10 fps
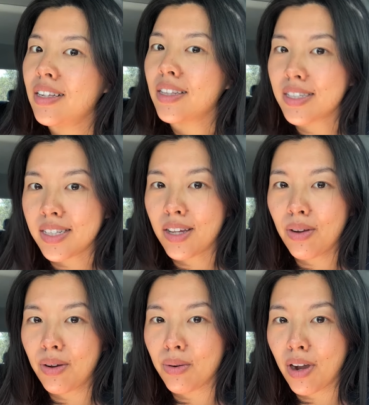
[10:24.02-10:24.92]
The
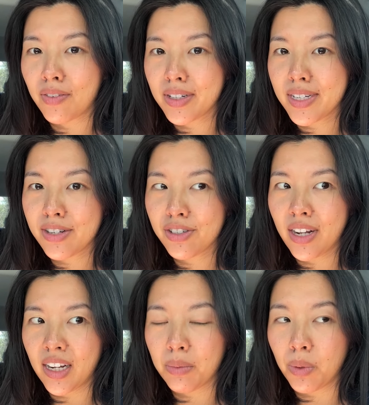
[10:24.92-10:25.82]
COO conversation
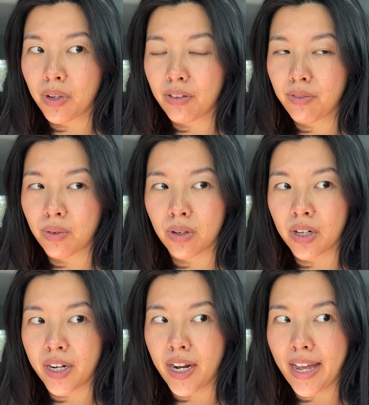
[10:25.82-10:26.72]
ended up going
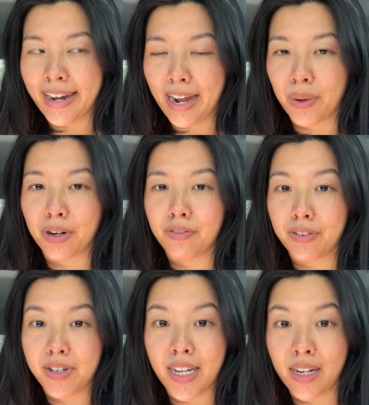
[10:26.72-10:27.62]
for an hour
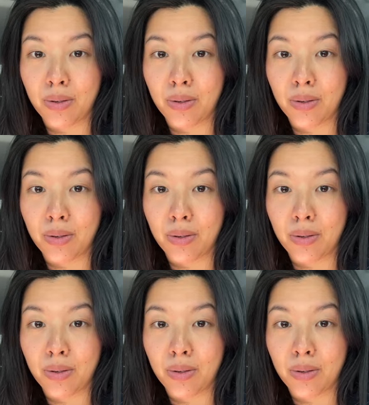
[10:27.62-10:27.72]
15.